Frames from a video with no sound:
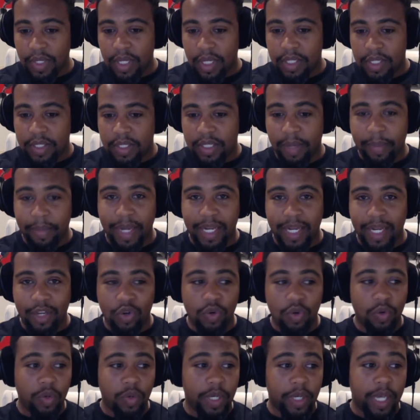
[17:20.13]
somebody
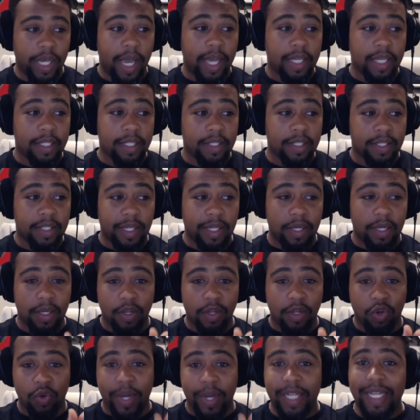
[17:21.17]
who has
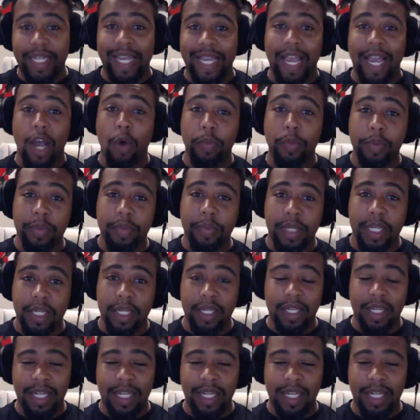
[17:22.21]
greatly helped me.